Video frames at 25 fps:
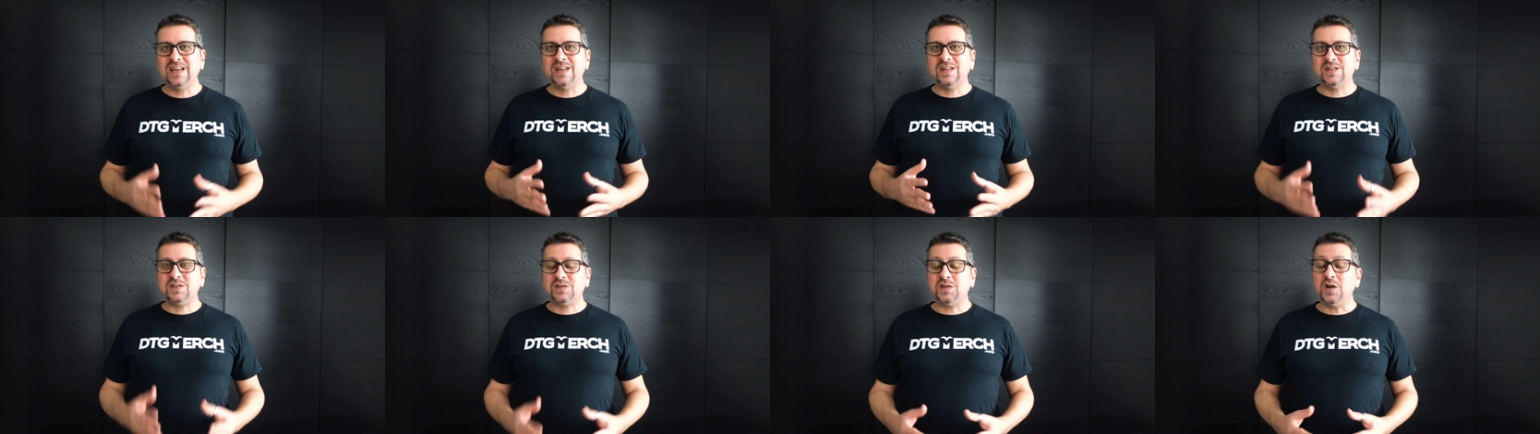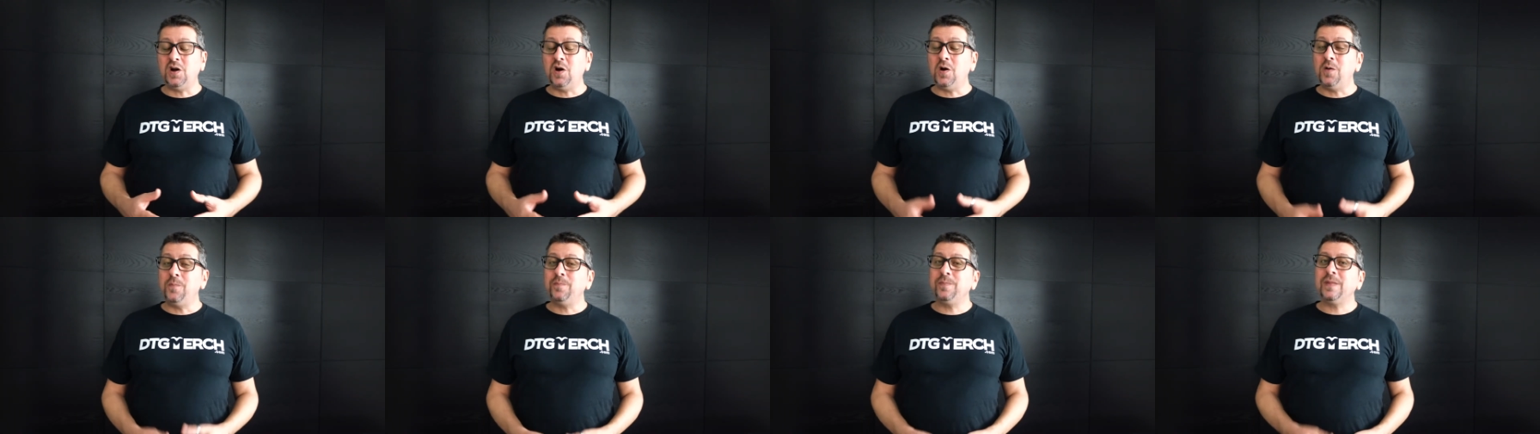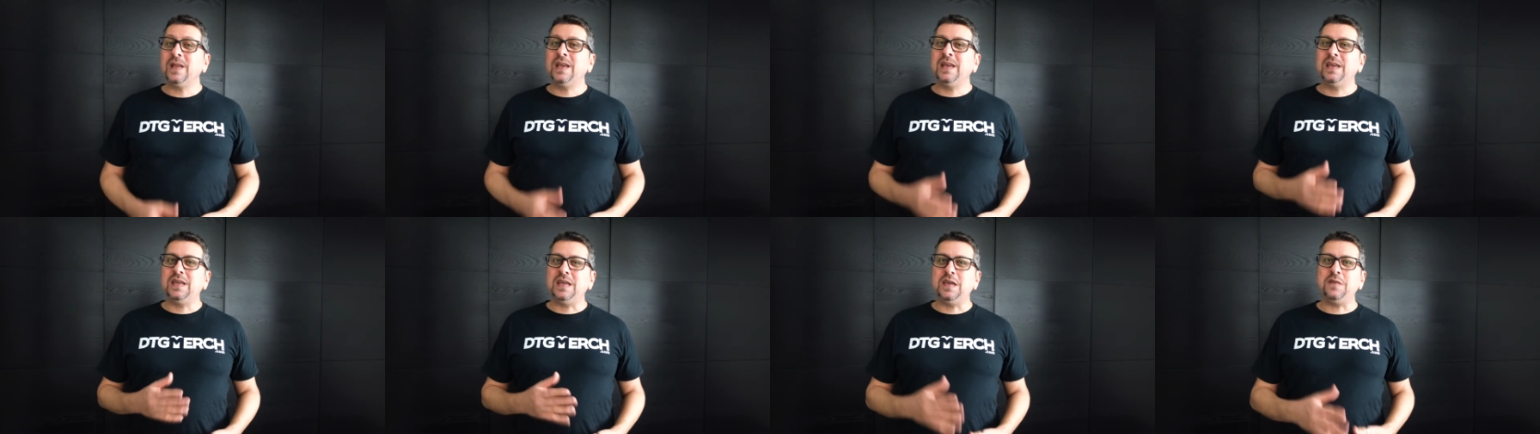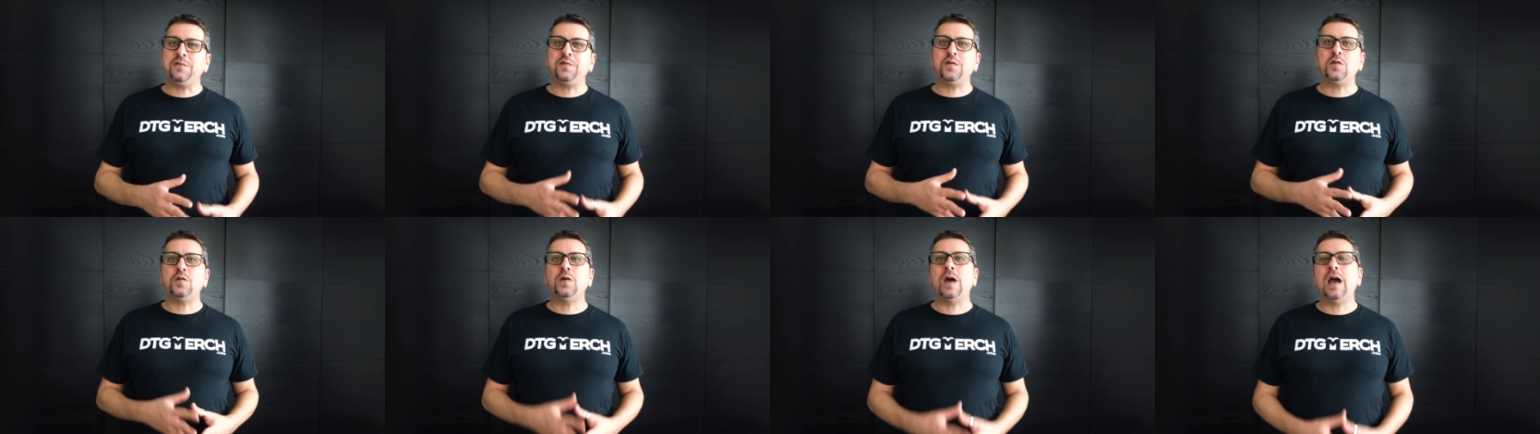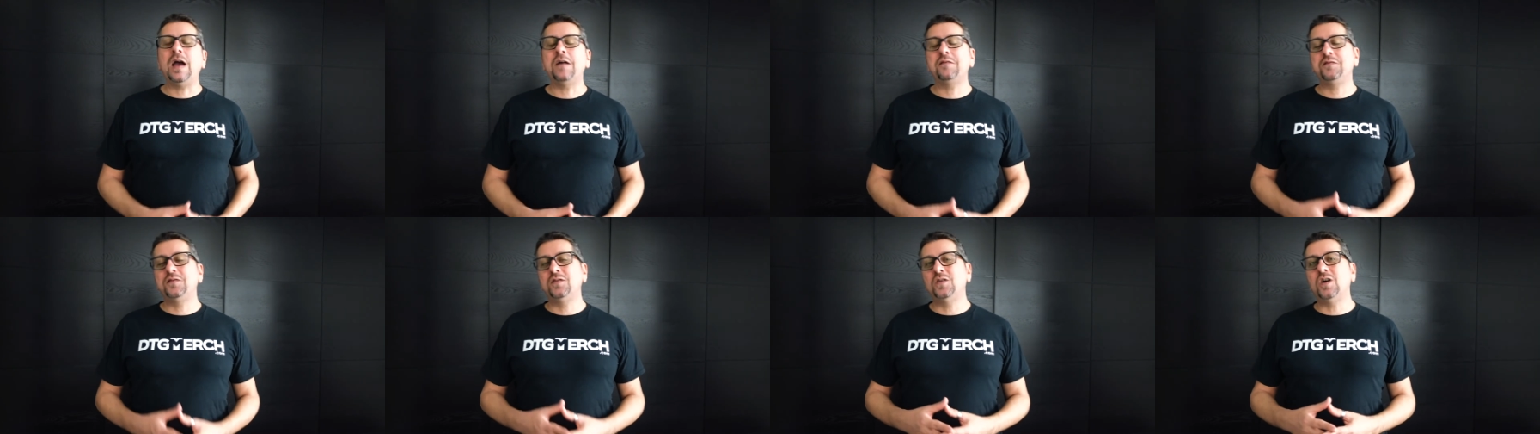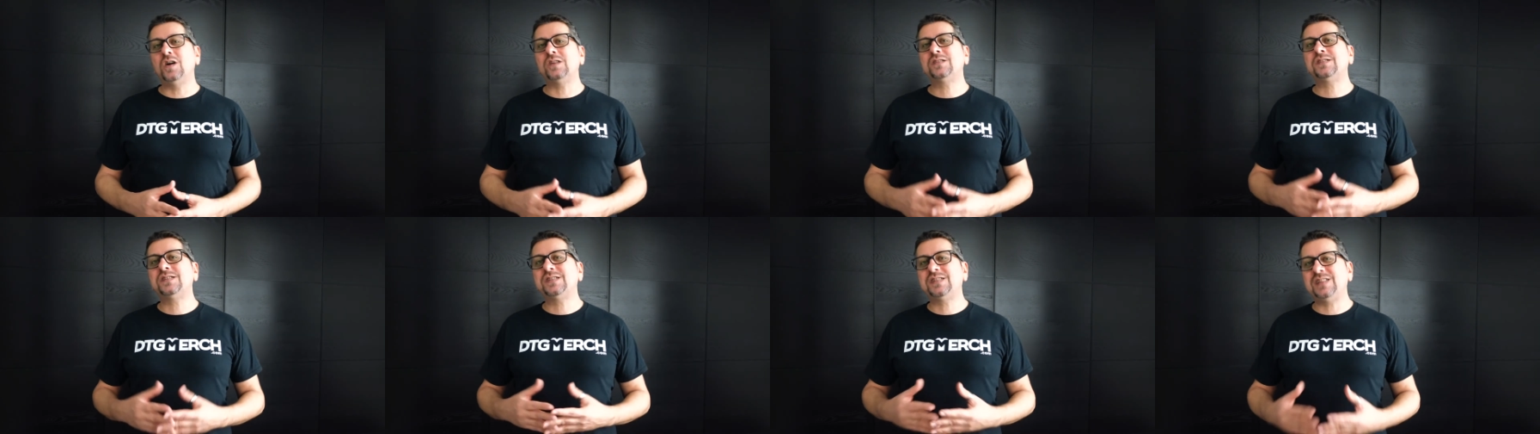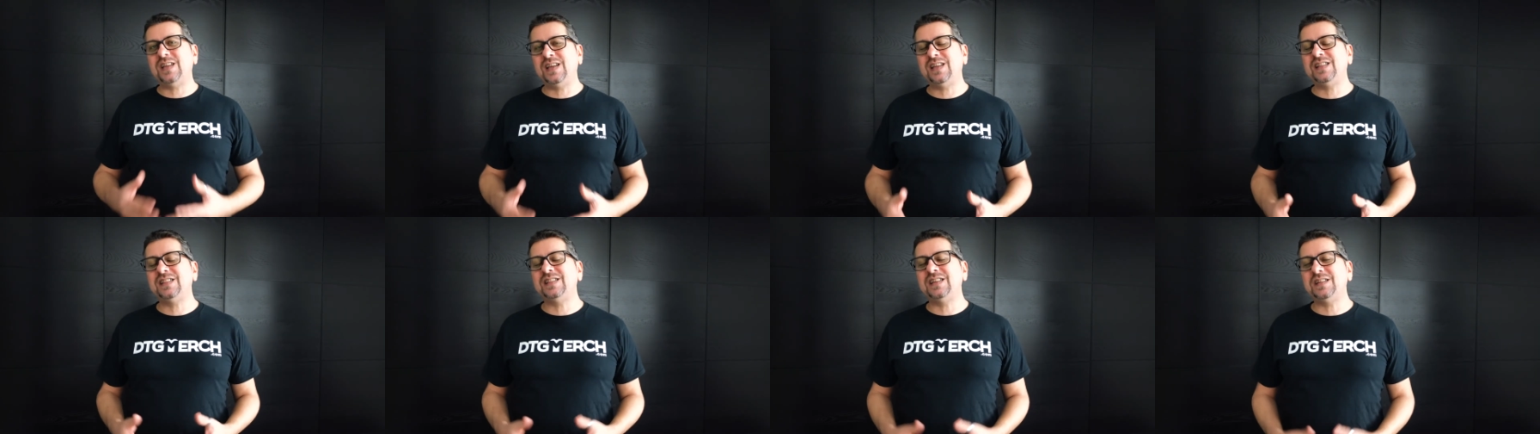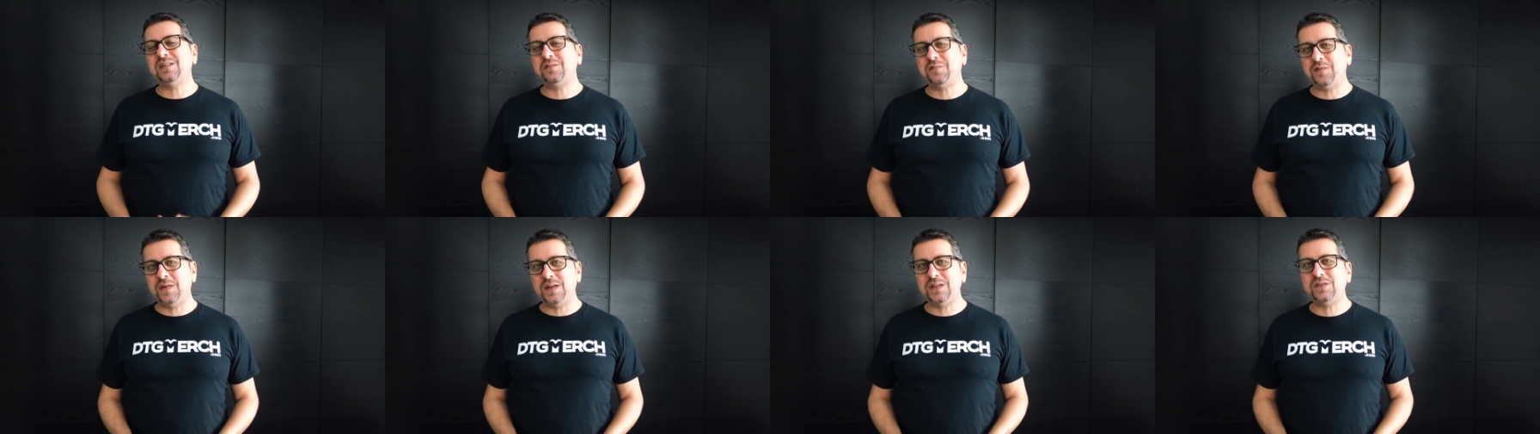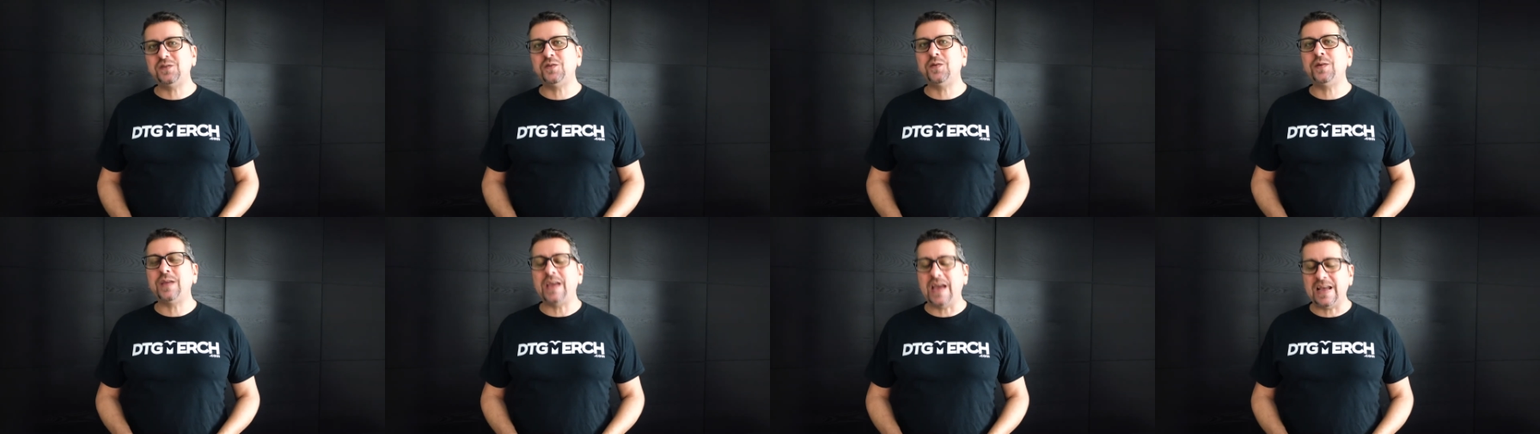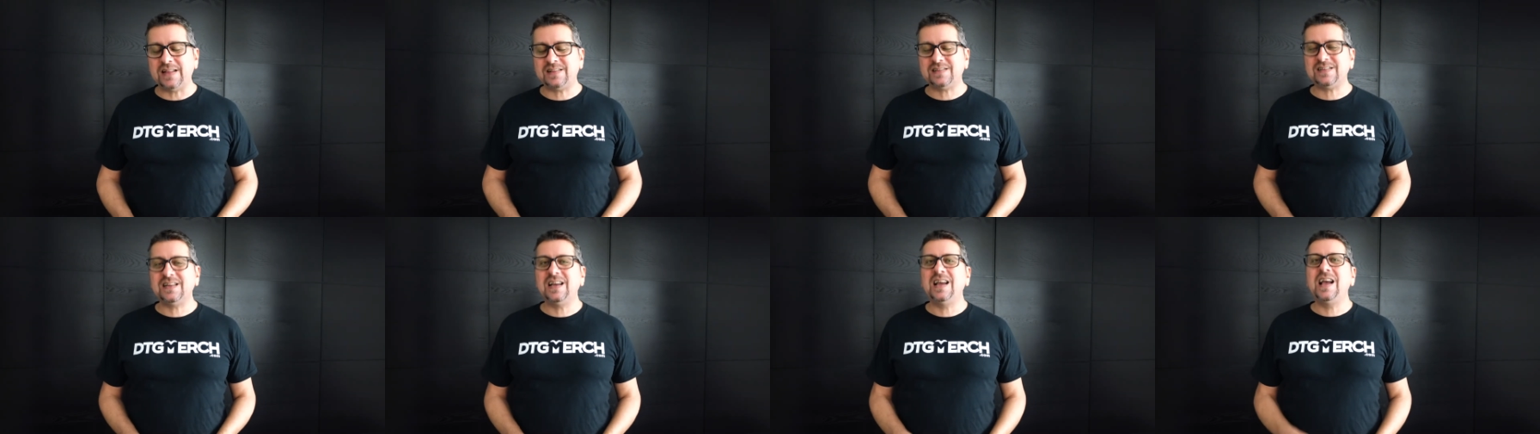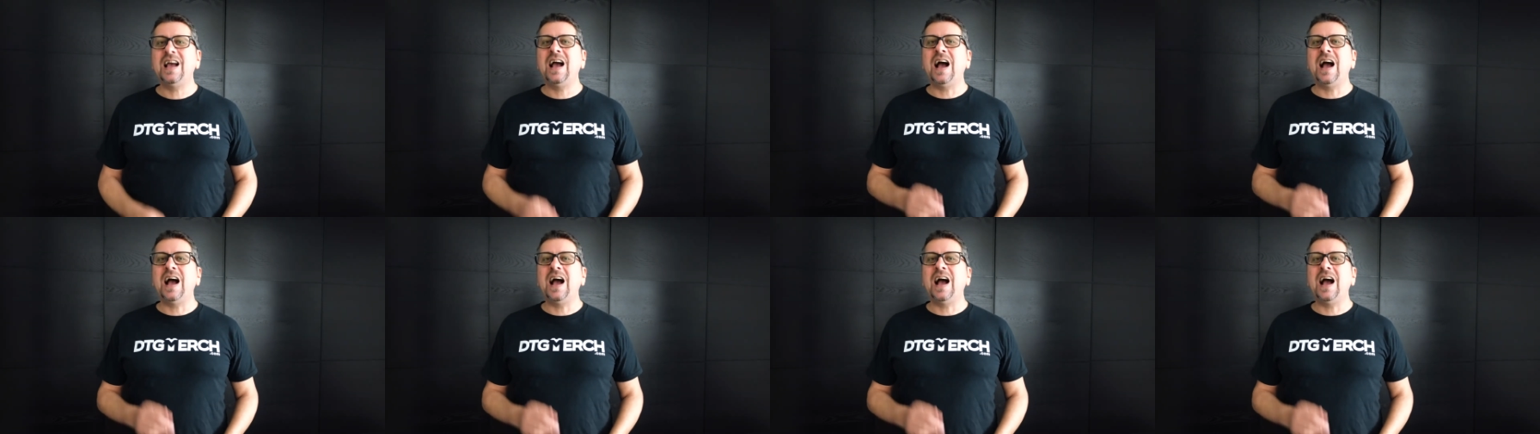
so if you have not seen this video yet,